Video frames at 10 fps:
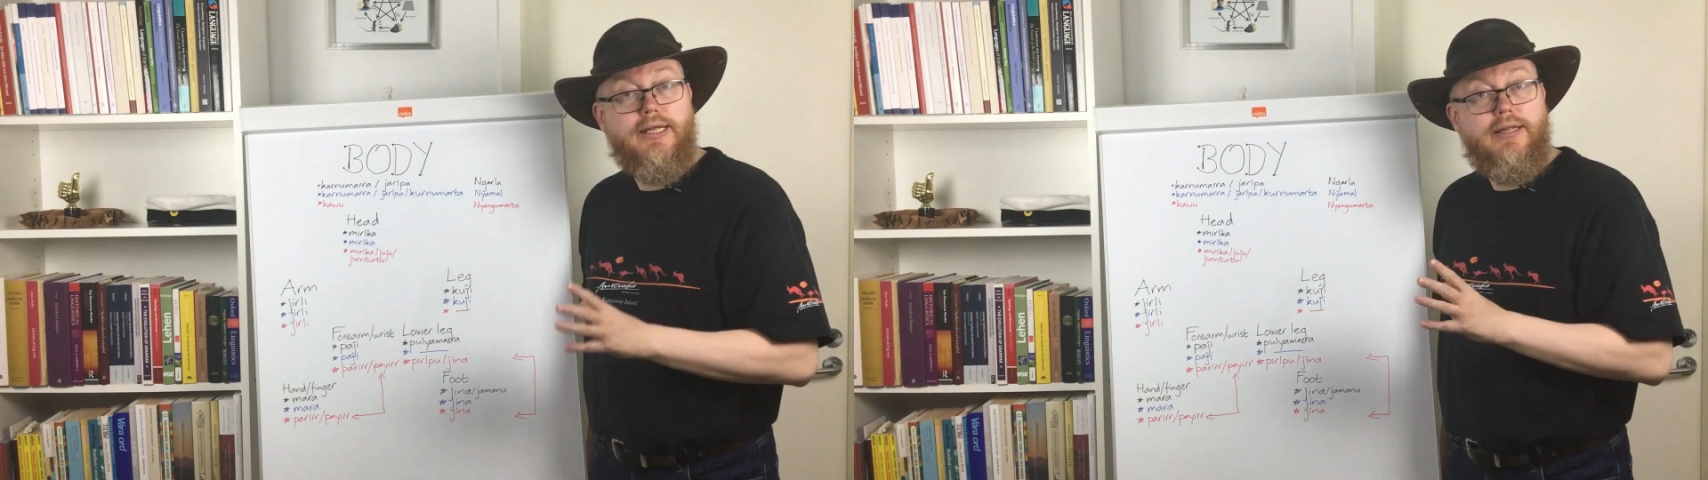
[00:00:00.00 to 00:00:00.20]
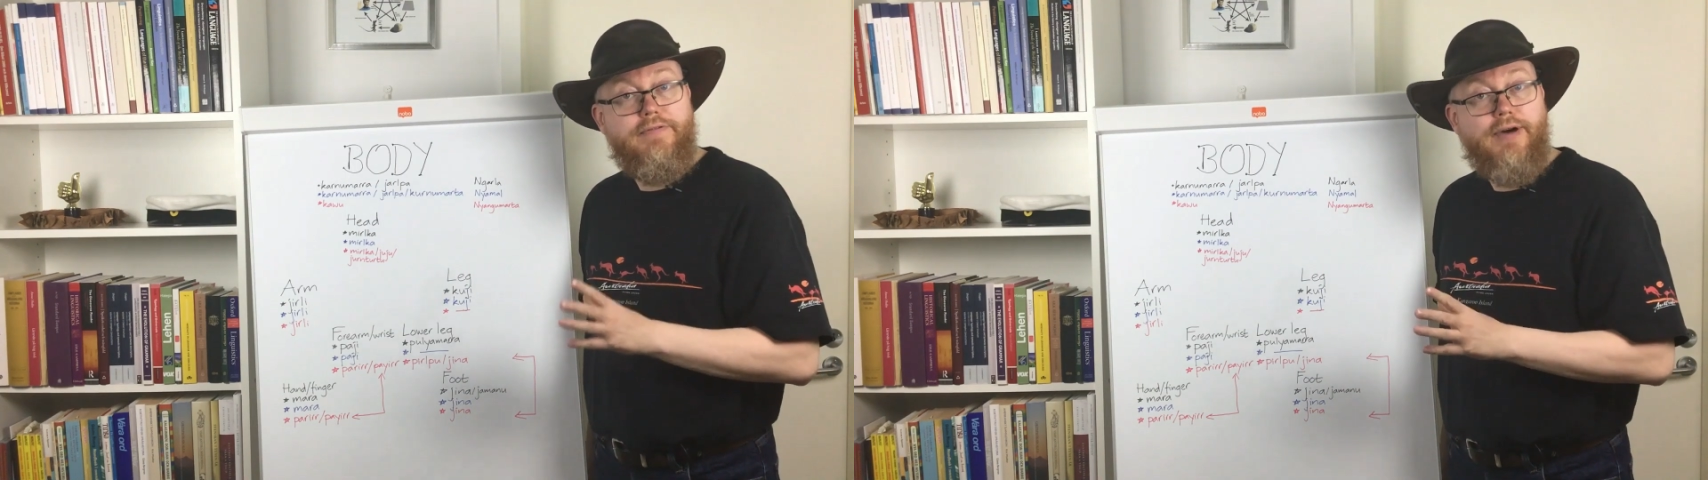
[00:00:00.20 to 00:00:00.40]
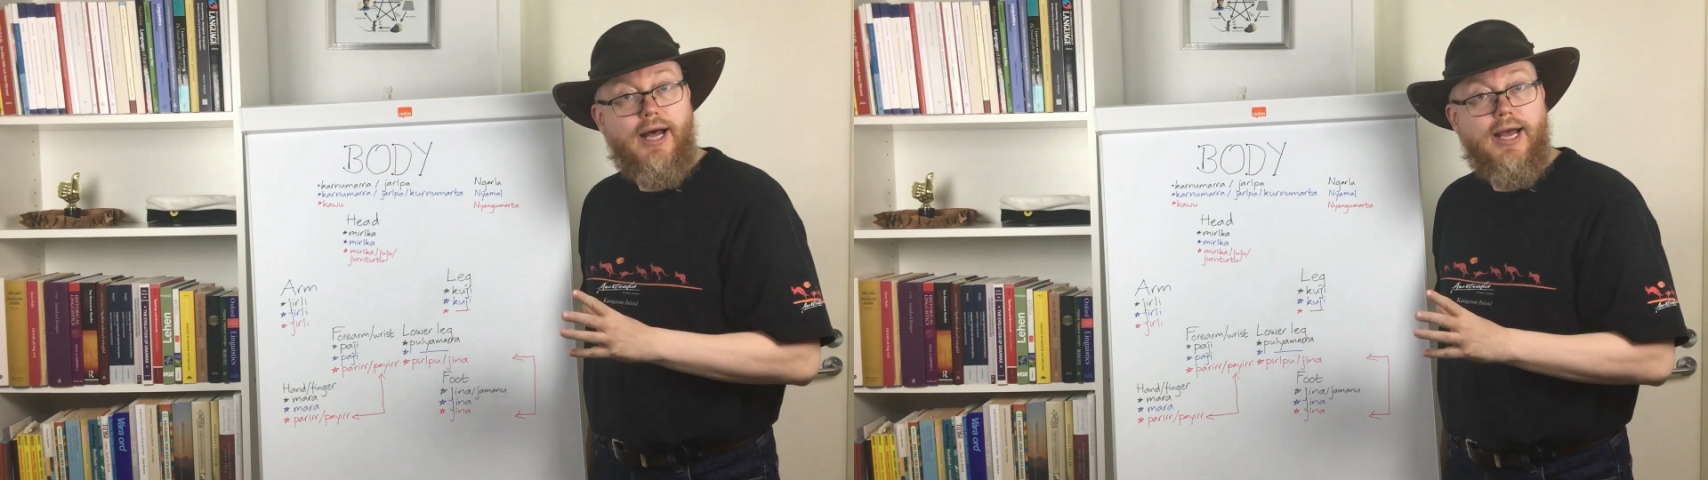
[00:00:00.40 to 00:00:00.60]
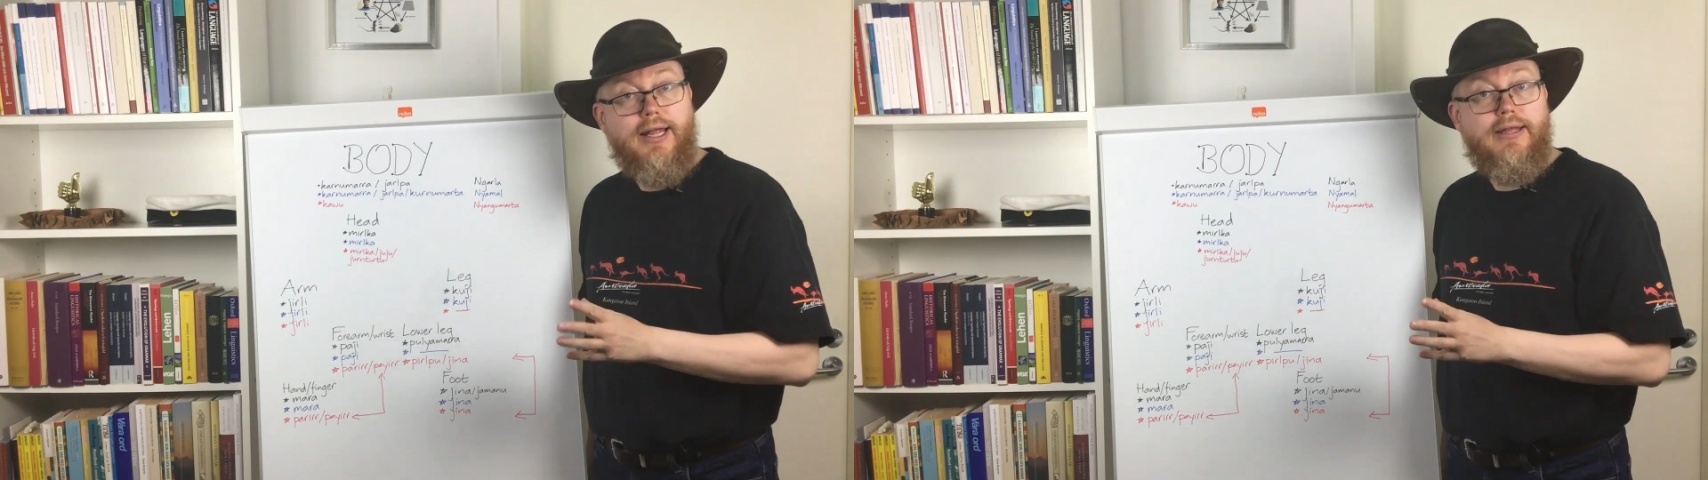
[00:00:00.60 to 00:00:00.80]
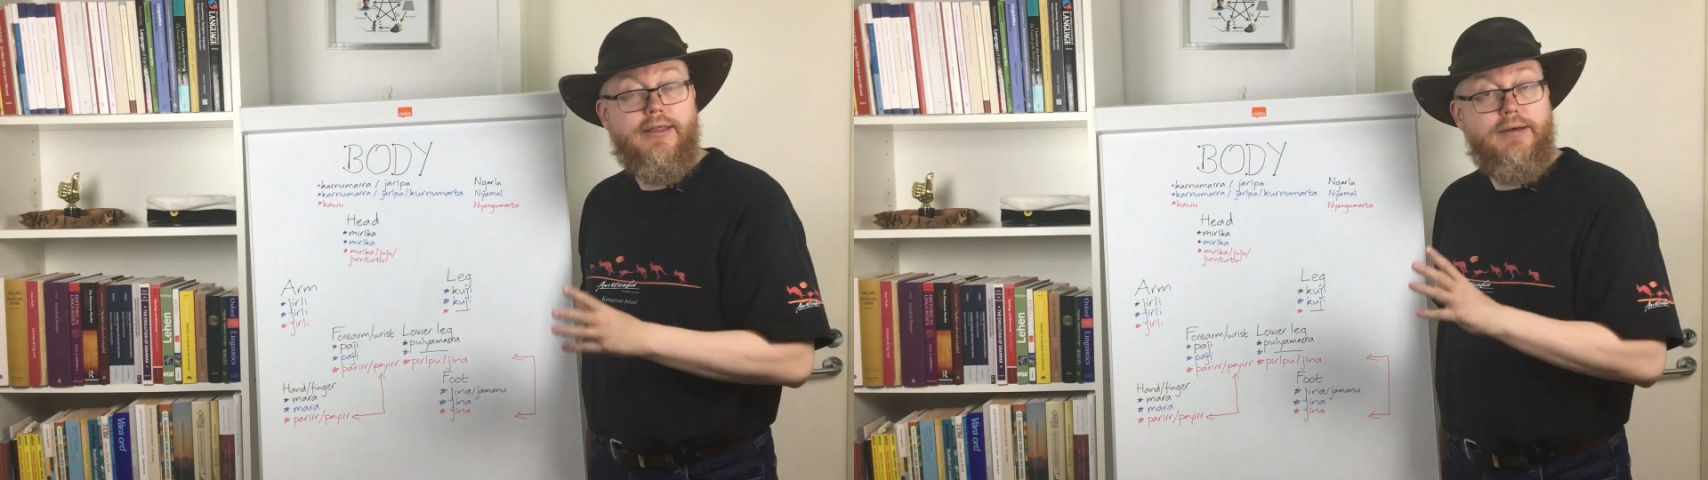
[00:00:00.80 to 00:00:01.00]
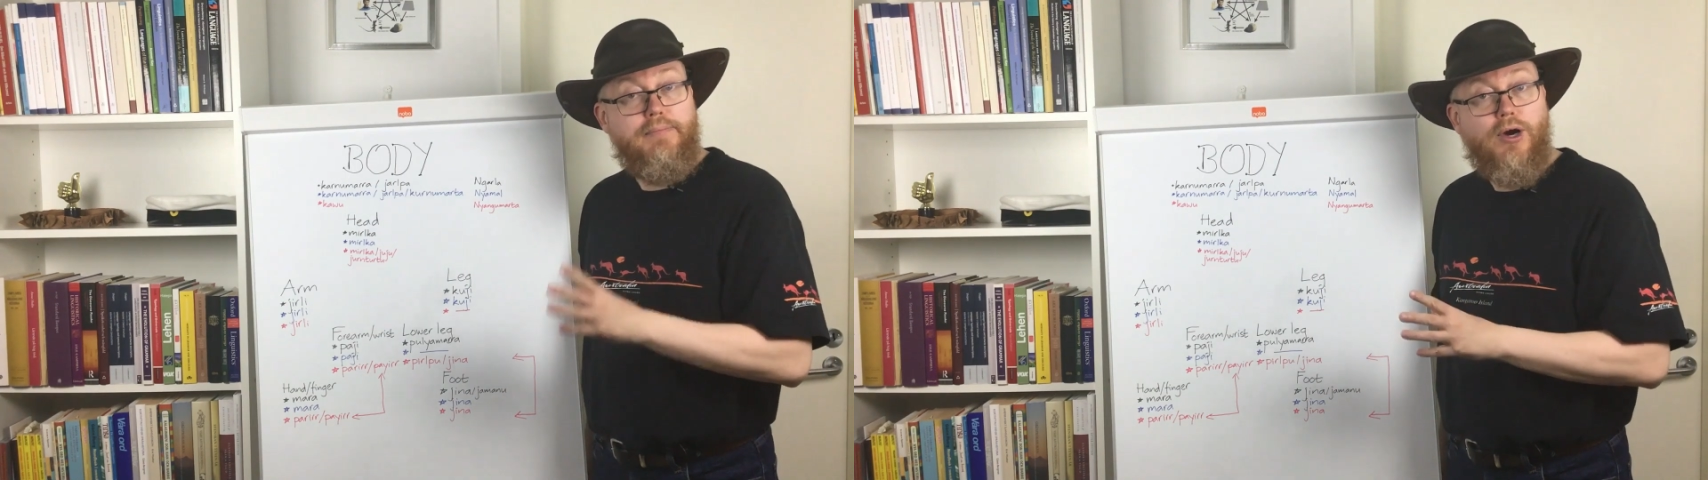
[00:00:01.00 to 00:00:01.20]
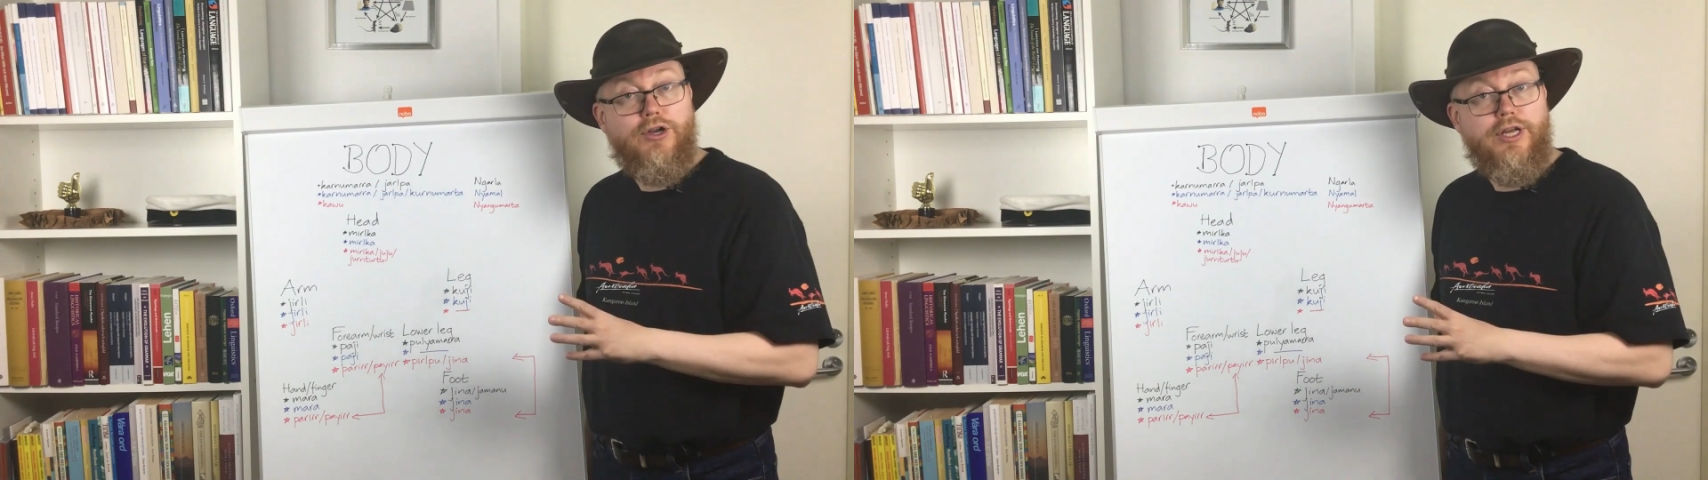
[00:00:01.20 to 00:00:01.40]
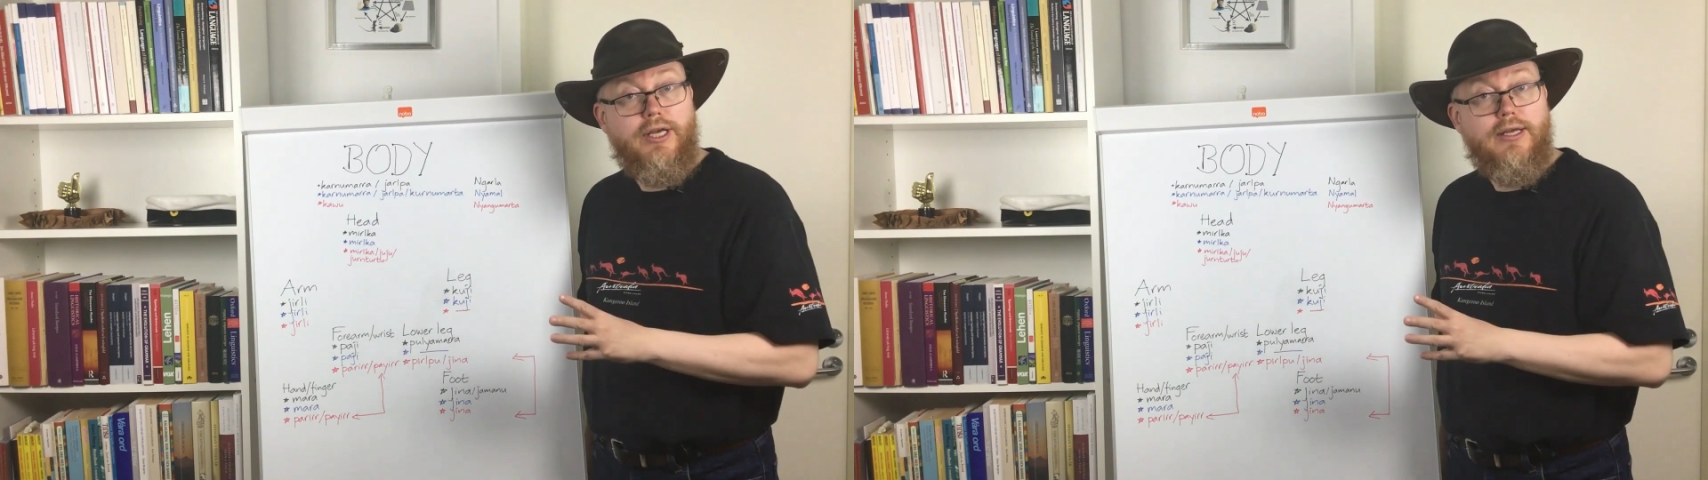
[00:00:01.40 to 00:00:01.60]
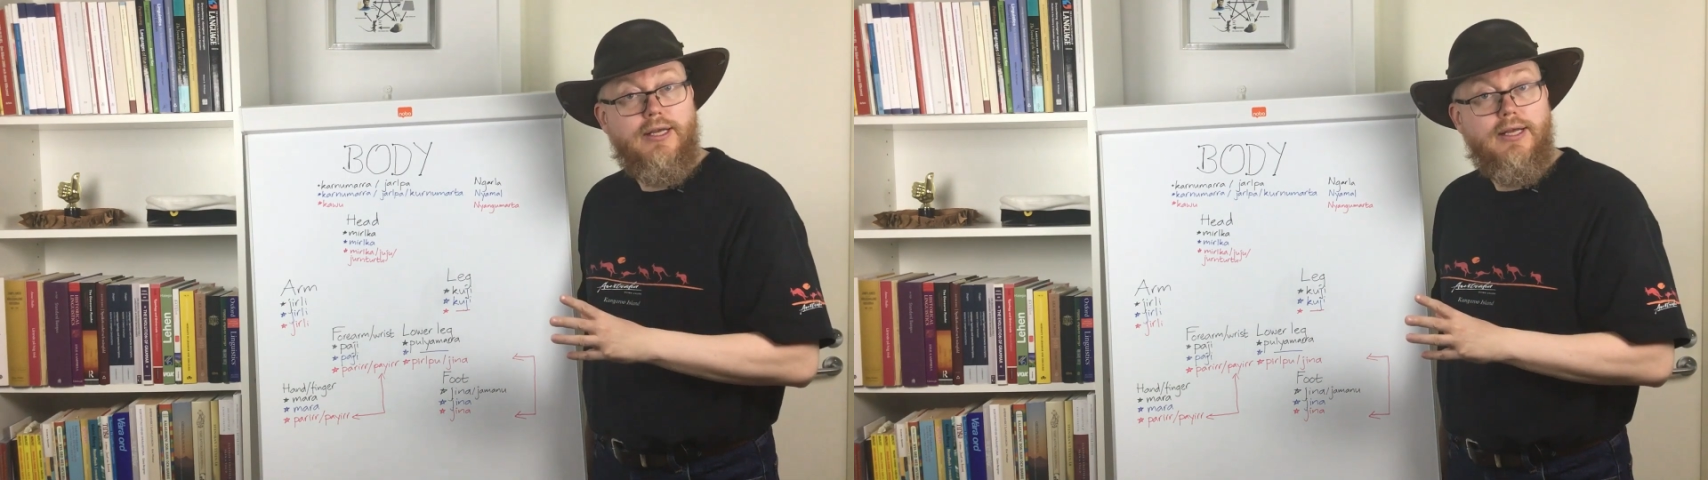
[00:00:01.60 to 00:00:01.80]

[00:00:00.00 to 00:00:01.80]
divide the body